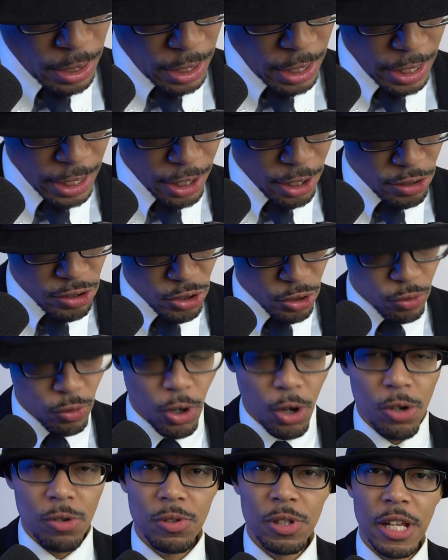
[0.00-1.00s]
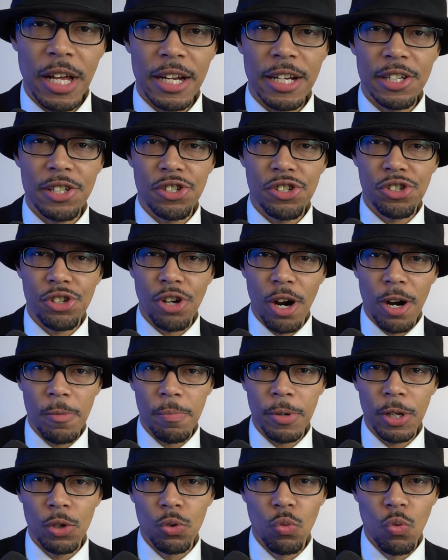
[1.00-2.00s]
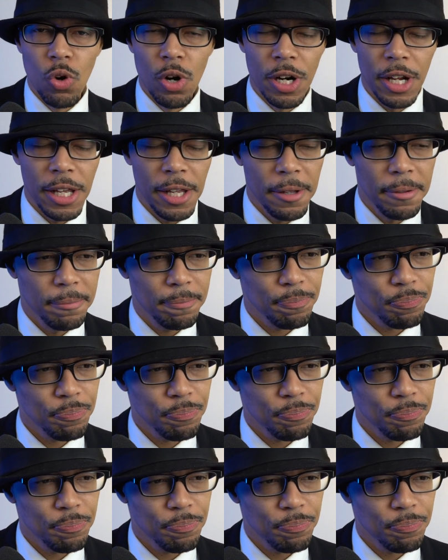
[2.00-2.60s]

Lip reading: I also wrote that it's sharp and woody.